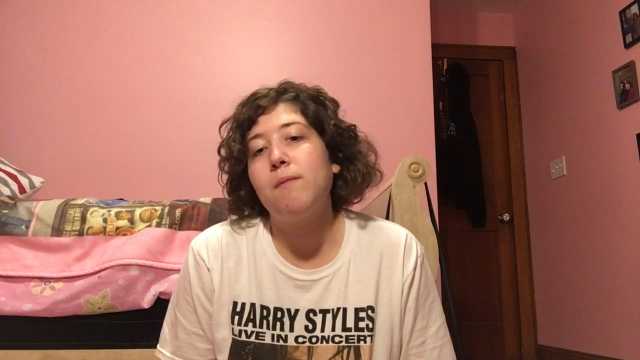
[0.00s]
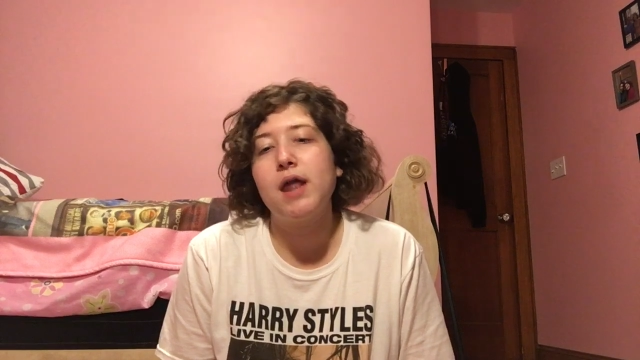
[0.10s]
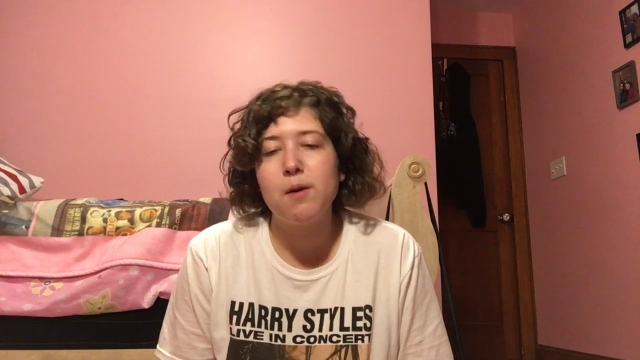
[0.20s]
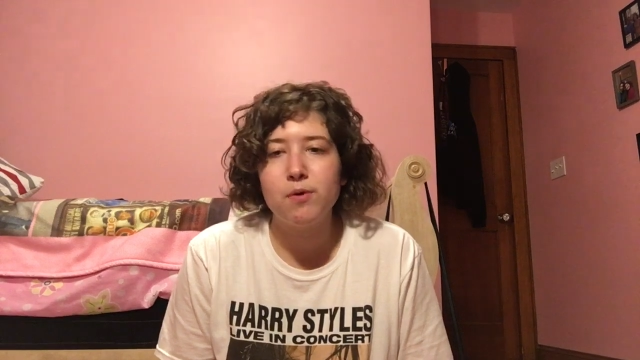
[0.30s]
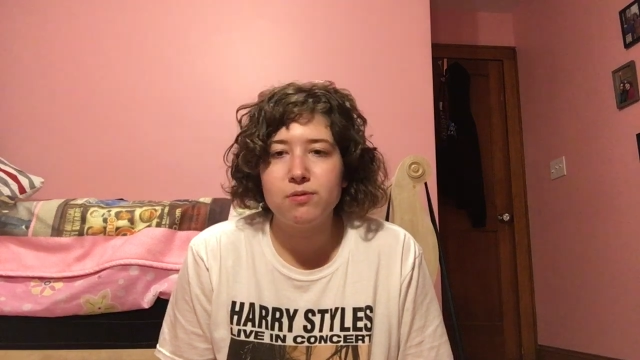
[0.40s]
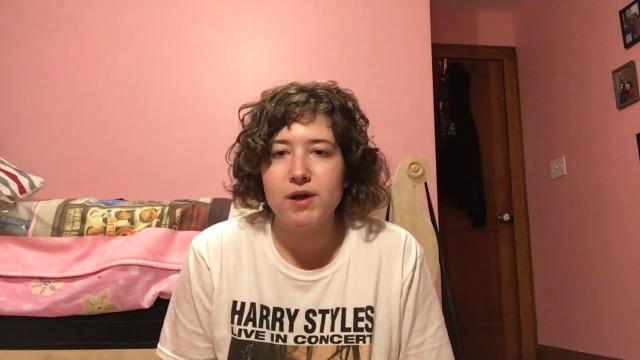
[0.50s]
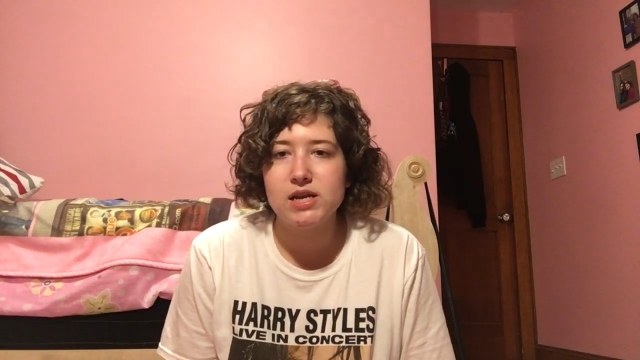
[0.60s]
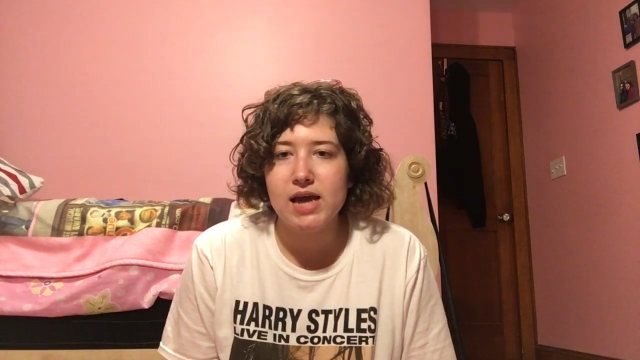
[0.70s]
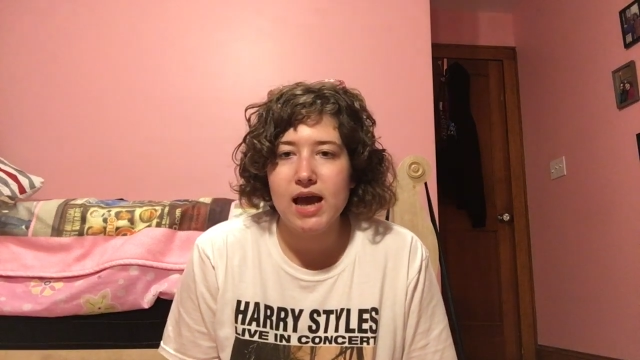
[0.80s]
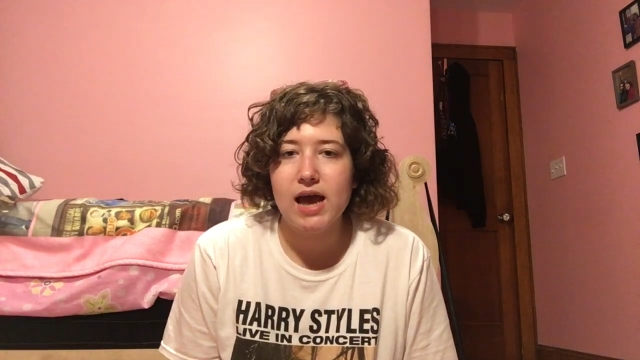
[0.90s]
met up with my
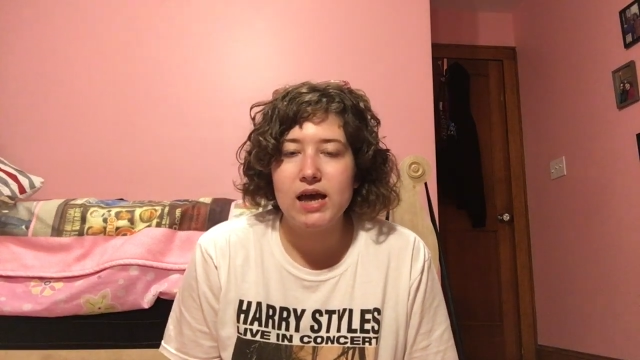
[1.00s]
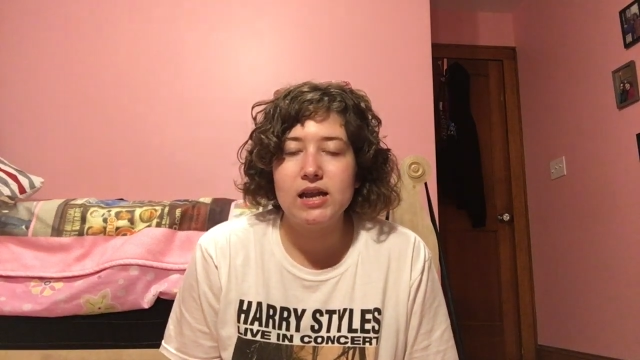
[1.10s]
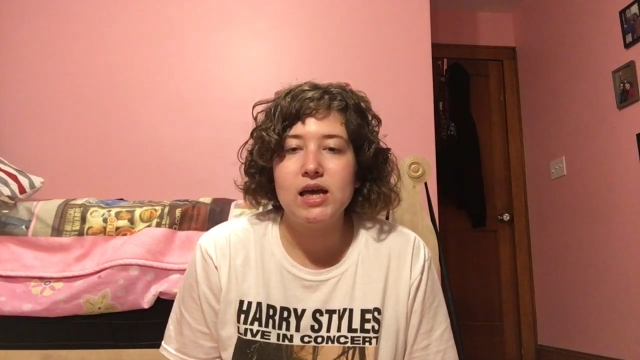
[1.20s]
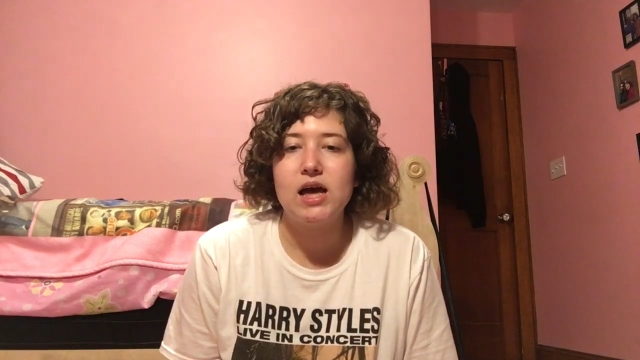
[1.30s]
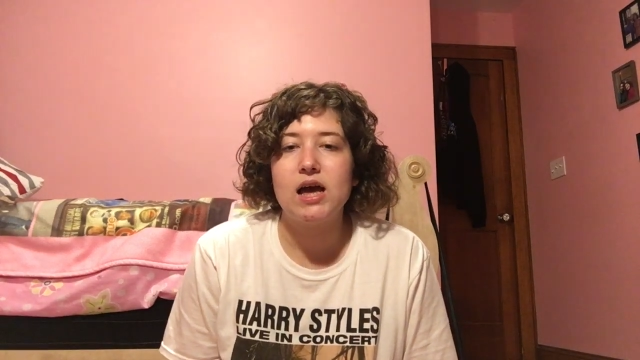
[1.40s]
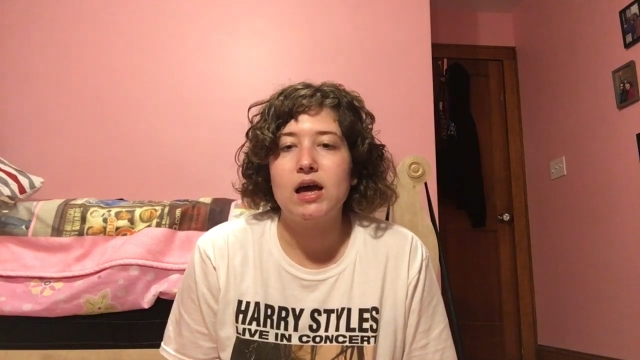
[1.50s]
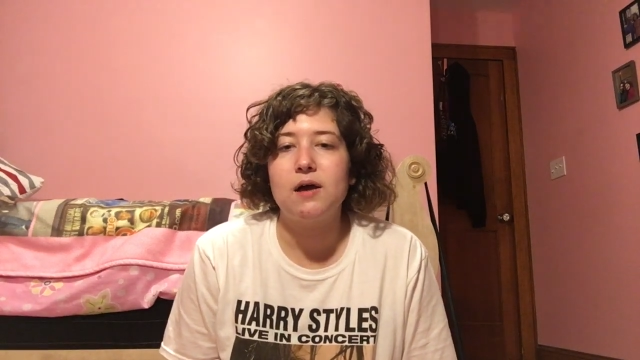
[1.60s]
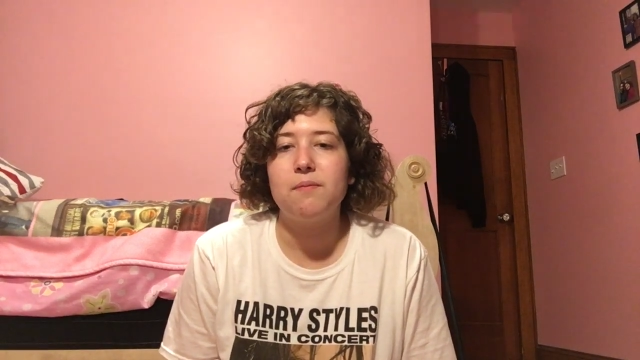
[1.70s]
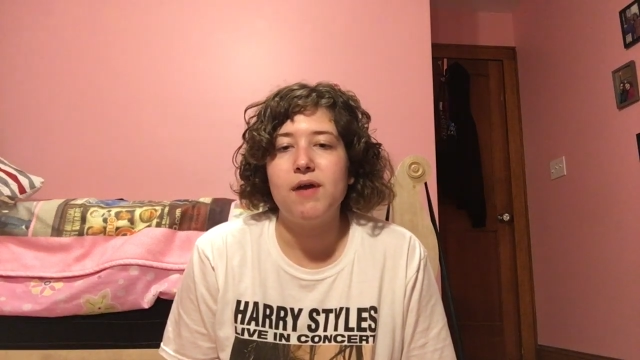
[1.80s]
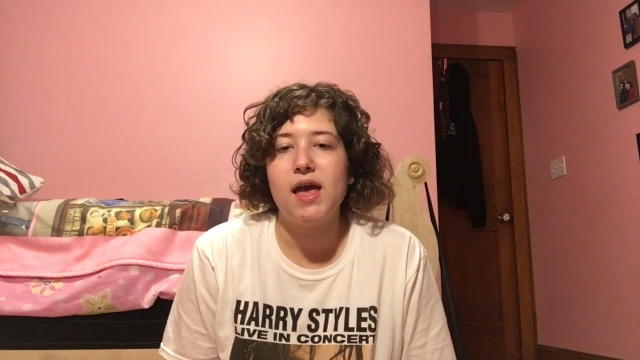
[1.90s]
dad,
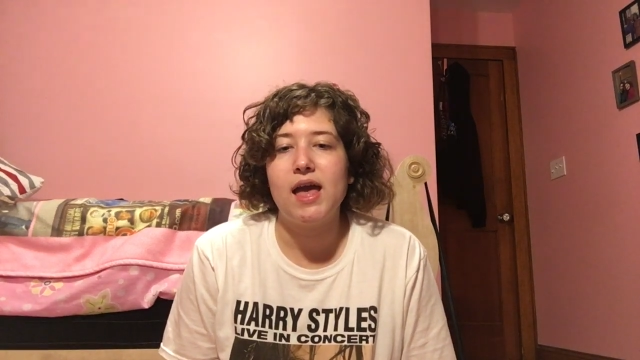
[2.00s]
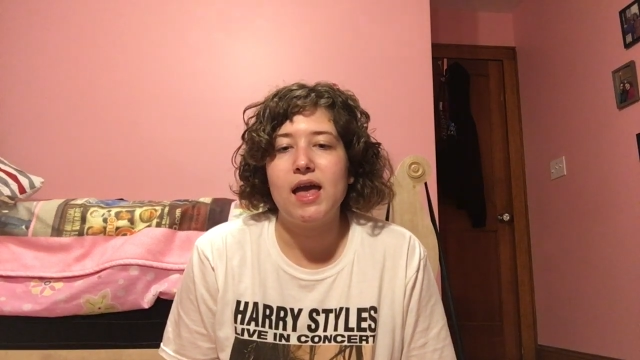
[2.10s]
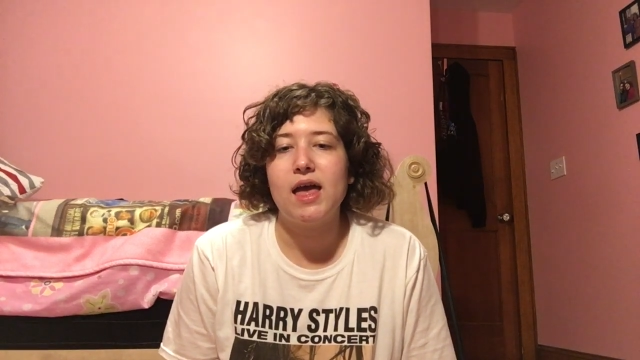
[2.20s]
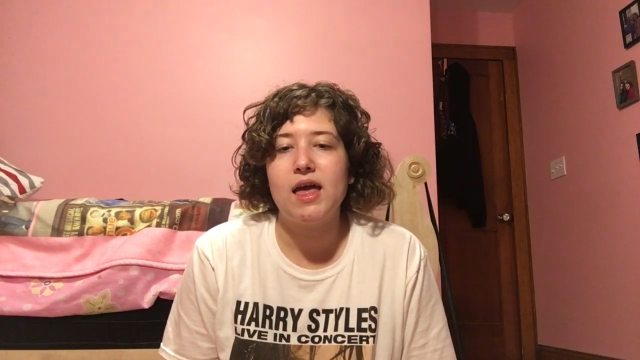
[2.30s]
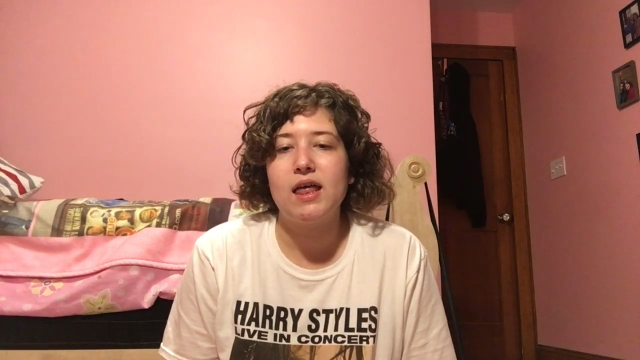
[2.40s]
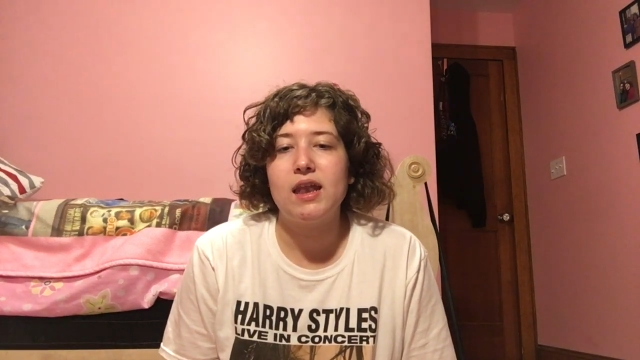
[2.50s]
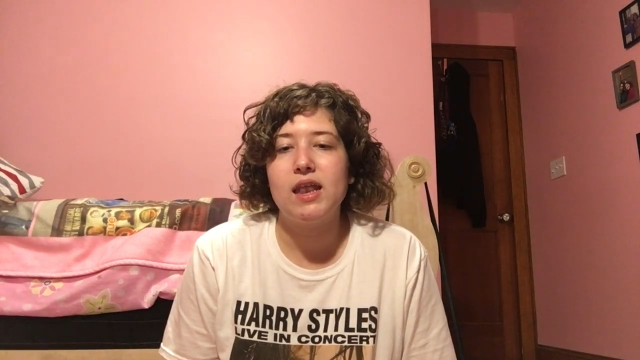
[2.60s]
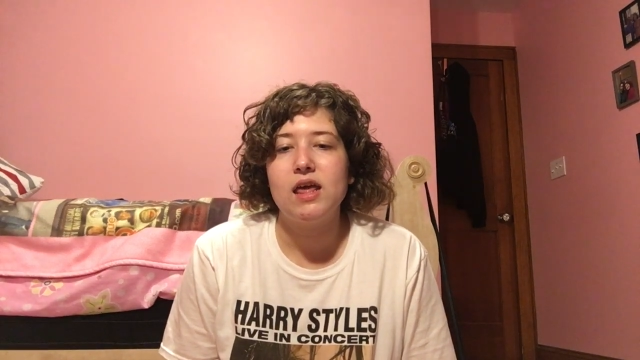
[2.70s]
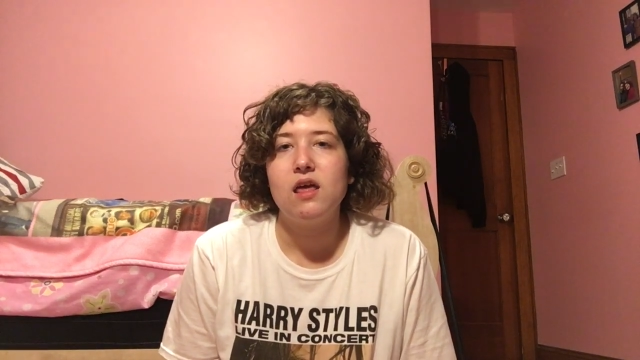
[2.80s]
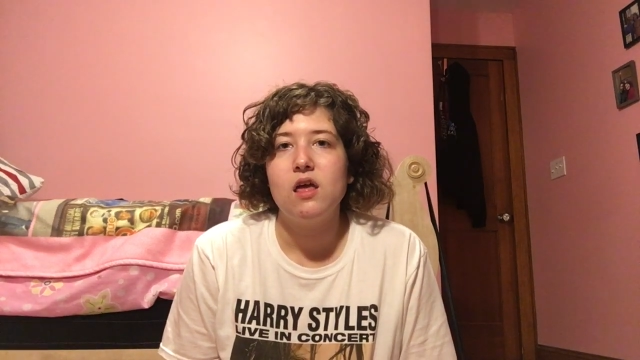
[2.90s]
and